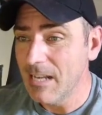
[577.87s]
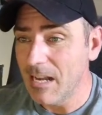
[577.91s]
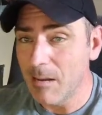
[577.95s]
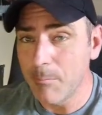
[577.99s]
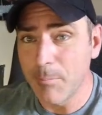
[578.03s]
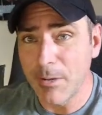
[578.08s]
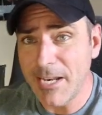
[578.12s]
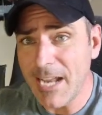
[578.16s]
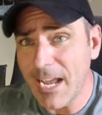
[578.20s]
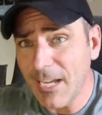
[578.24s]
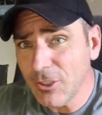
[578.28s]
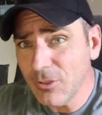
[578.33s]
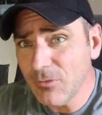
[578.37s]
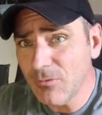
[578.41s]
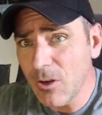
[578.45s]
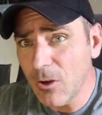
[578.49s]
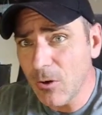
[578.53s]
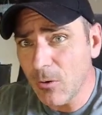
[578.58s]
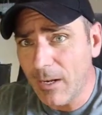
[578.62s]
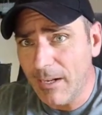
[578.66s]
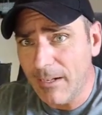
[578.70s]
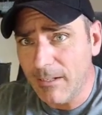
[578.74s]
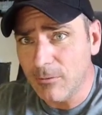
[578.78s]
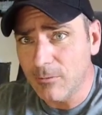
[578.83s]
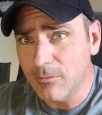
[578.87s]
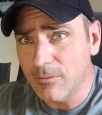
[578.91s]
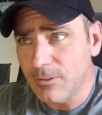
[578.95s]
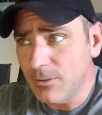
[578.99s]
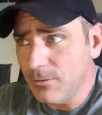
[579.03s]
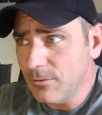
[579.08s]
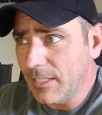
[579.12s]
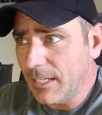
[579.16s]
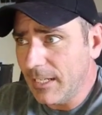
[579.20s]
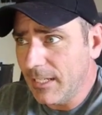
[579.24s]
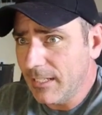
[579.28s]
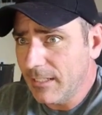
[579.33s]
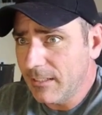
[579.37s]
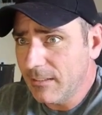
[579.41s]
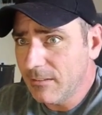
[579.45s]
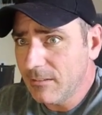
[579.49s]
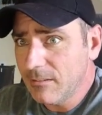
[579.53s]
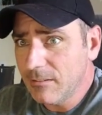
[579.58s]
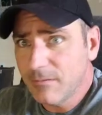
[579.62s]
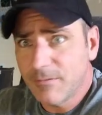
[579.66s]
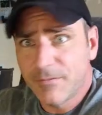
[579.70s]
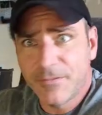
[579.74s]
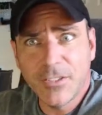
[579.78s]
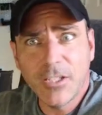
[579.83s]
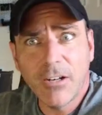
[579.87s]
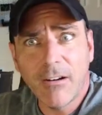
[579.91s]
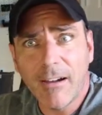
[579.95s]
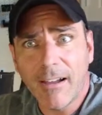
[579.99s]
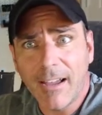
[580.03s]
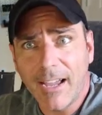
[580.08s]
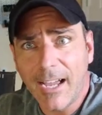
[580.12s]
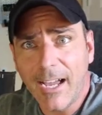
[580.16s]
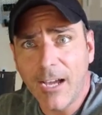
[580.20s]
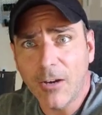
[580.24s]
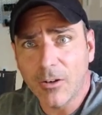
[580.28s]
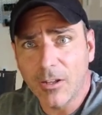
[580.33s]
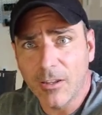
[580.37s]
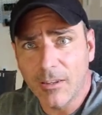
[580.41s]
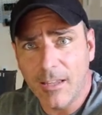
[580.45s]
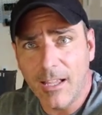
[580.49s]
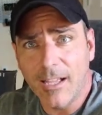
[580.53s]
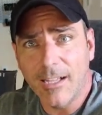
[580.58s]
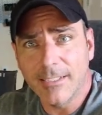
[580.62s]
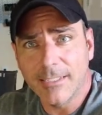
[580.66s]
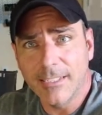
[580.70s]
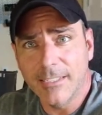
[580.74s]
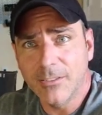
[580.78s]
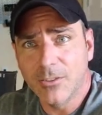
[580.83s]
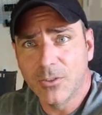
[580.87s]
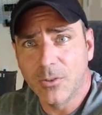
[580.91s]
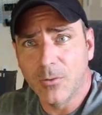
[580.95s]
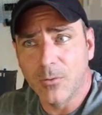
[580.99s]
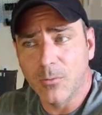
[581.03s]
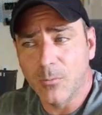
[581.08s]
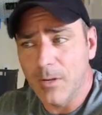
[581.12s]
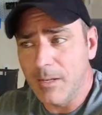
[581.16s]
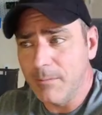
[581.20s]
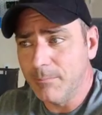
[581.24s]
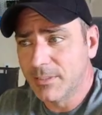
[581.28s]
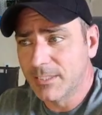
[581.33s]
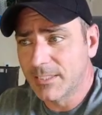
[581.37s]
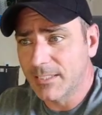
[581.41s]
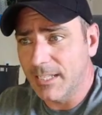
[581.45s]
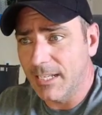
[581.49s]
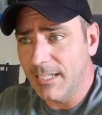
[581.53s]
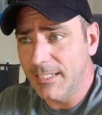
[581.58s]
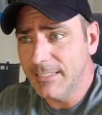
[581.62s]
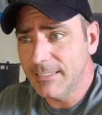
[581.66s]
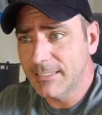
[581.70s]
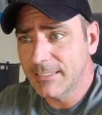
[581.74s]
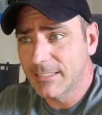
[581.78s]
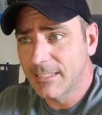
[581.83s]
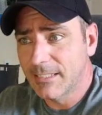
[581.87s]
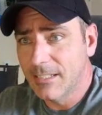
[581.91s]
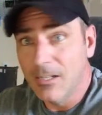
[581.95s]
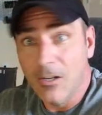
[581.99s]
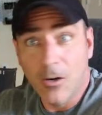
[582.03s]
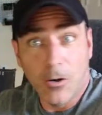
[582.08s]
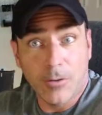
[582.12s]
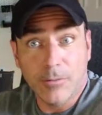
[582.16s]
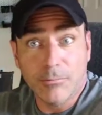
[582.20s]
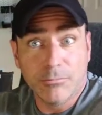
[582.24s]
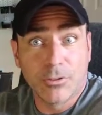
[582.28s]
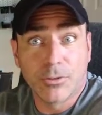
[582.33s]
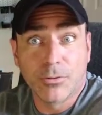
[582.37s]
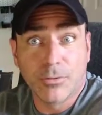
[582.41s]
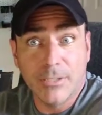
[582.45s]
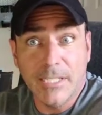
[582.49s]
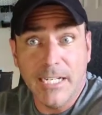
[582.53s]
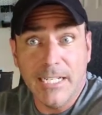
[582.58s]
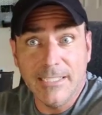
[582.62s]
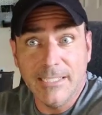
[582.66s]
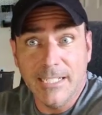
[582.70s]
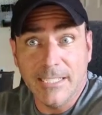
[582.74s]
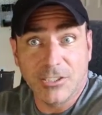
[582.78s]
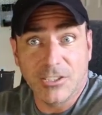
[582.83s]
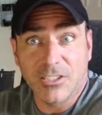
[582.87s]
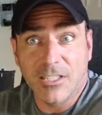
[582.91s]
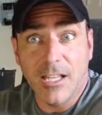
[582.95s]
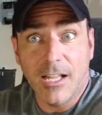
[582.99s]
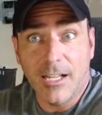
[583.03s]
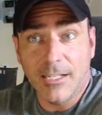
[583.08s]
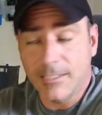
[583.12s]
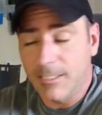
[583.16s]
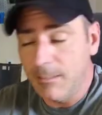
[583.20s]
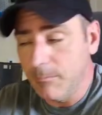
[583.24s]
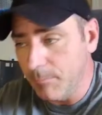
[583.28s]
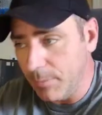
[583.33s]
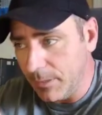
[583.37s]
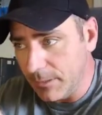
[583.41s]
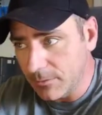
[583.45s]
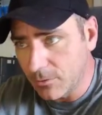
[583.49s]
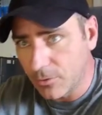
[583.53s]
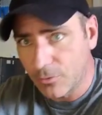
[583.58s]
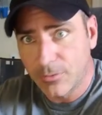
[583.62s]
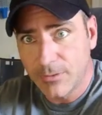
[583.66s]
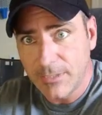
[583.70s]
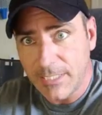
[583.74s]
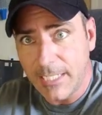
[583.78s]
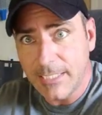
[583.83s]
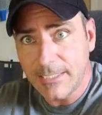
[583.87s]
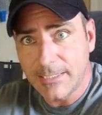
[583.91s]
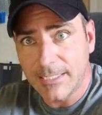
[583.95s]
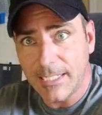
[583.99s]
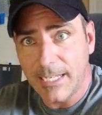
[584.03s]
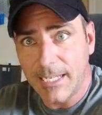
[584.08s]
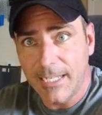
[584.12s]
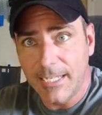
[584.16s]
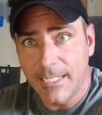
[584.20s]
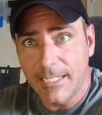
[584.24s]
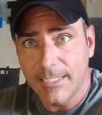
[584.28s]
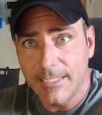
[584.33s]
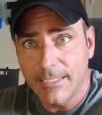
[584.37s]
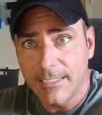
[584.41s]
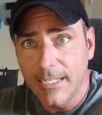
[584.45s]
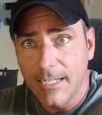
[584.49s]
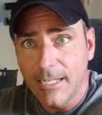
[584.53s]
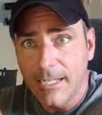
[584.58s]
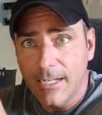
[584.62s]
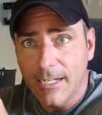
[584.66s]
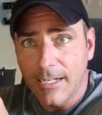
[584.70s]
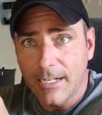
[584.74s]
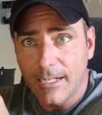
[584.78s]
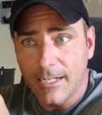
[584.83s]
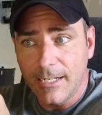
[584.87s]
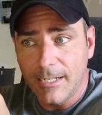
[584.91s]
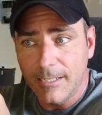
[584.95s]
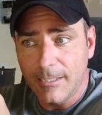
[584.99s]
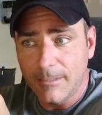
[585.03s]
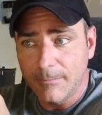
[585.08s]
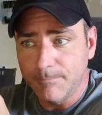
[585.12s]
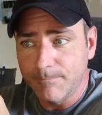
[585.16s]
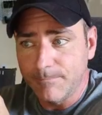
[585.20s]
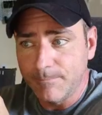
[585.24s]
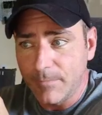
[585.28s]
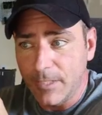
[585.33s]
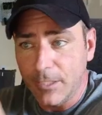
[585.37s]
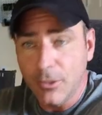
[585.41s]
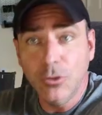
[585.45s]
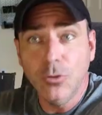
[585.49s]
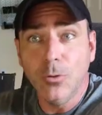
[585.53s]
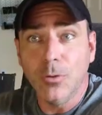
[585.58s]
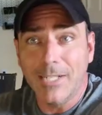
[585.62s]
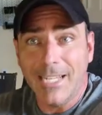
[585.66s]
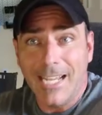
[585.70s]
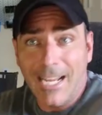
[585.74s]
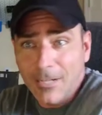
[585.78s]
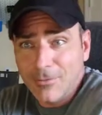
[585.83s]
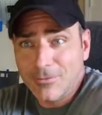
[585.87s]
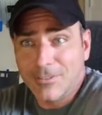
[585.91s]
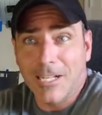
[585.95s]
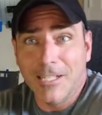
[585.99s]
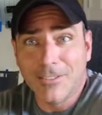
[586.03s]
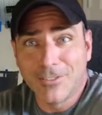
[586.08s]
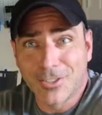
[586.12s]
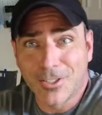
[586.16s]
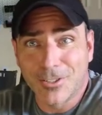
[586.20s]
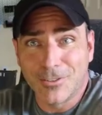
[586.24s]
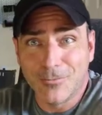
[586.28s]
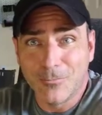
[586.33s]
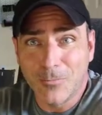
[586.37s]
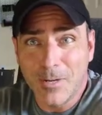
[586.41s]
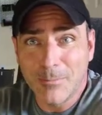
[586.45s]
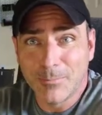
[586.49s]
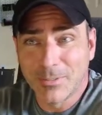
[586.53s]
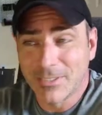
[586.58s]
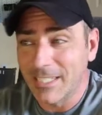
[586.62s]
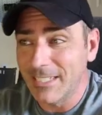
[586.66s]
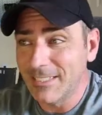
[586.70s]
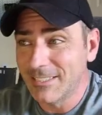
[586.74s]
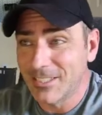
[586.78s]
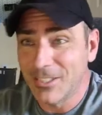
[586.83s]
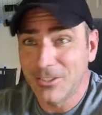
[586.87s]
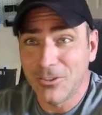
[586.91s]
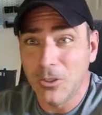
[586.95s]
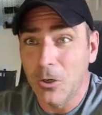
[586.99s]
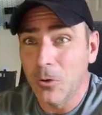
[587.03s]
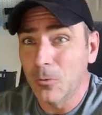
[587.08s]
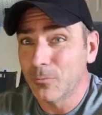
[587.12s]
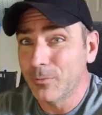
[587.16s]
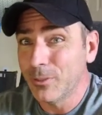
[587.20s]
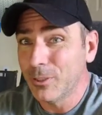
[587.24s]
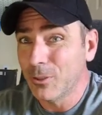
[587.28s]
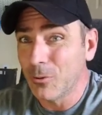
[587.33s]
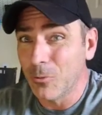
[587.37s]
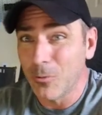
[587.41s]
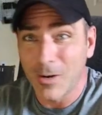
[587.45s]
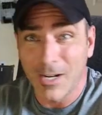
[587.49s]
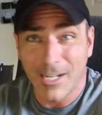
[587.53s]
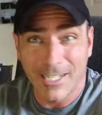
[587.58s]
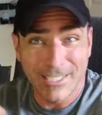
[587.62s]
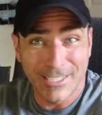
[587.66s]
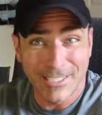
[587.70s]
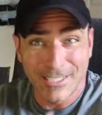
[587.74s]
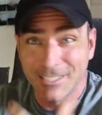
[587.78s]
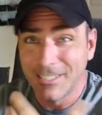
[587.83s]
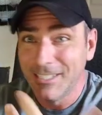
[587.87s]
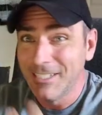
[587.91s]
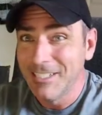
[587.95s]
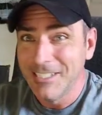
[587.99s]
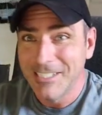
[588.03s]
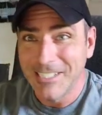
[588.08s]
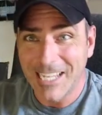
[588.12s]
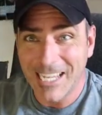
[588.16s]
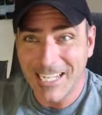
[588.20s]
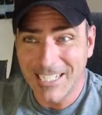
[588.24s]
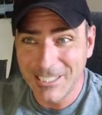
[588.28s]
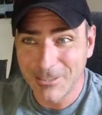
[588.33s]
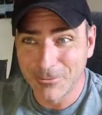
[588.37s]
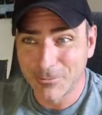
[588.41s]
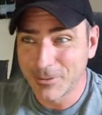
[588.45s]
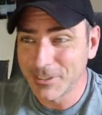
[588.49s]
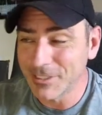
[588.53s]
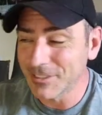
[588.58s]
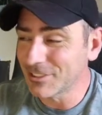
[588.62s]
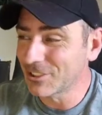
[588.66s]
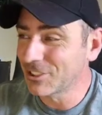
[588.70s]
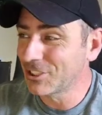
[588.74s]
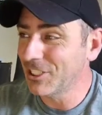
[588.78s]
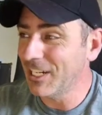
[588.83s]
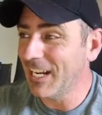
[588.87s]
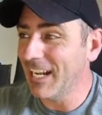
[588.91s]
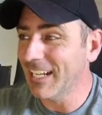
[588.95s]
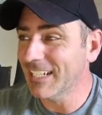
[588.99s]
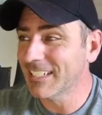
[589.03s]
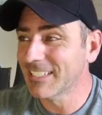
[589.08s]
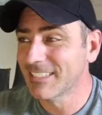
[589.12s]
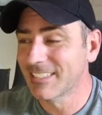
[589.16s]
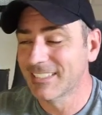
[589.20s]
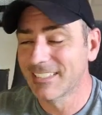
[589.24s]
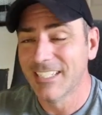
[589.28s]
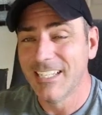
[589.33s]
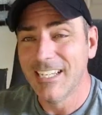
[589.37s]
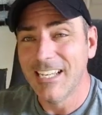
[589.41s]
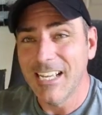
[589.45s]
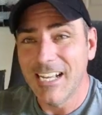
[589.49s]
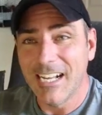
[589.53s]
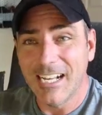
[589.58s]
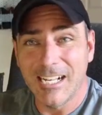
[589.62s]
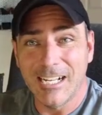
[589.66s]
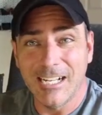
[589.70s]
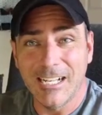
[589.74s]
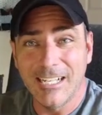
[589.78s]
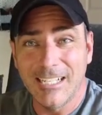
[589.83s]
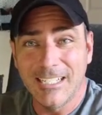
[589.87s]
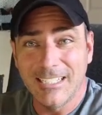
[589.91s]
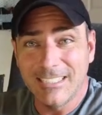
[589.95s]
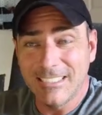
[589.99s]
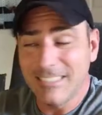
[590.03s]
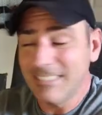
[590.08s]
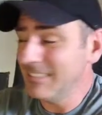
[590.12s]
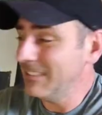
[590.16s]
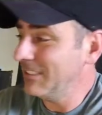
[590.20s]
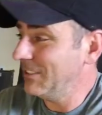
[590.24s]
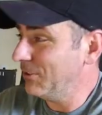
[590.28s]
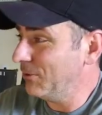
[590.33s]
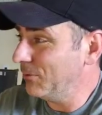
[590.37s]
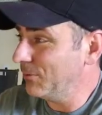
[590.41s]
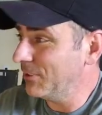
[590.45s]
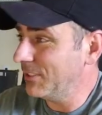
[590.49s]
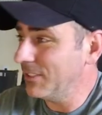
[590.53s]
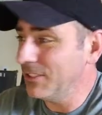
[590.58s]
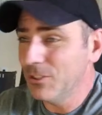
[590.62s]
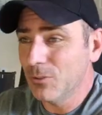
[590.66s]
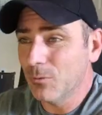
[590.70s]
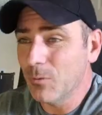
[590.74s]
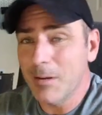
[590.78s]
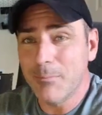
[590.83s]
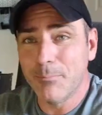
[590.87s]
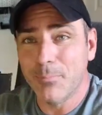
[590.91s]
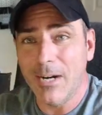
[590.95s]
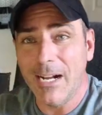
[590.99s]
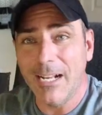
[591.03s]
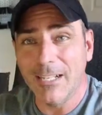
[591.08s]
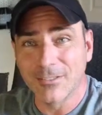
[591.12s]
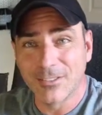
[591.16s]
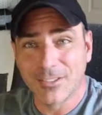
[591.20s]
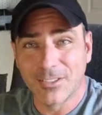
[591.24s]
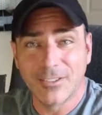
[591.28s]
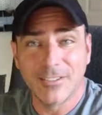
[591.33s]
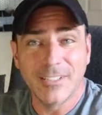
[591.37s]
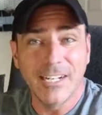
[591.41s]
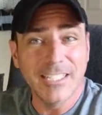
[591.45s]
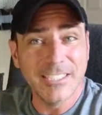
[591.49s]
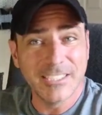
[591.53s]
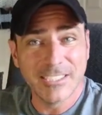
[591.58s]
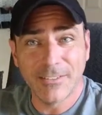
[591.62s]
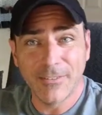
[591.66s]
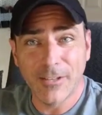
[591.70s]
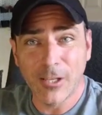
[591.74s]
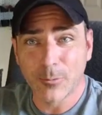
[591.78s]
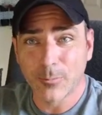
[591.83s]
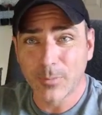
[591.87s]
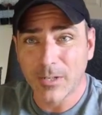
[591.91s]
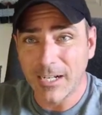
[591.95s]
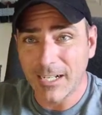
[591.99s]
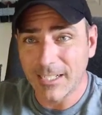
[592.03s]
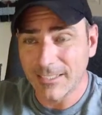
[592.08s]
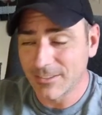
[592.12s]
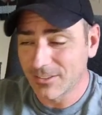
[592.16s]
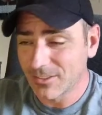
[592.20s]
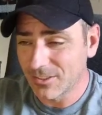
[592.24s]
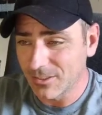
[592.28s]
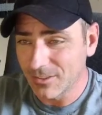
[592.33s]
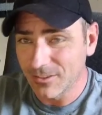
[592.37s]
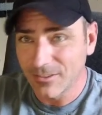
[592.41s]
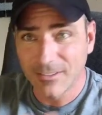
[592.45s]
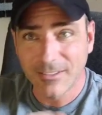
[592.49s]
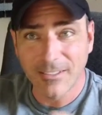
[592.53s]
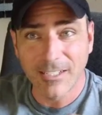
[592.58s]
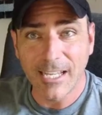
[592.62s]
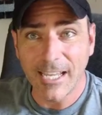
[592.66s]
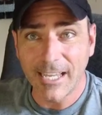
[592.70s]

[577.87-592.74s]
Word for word: uh, but now you know how you can figure out how to log into a website, or create, not just log in, but create a um, a new account on certain websites that don't require any real checks uh, using your web browser and the developer console.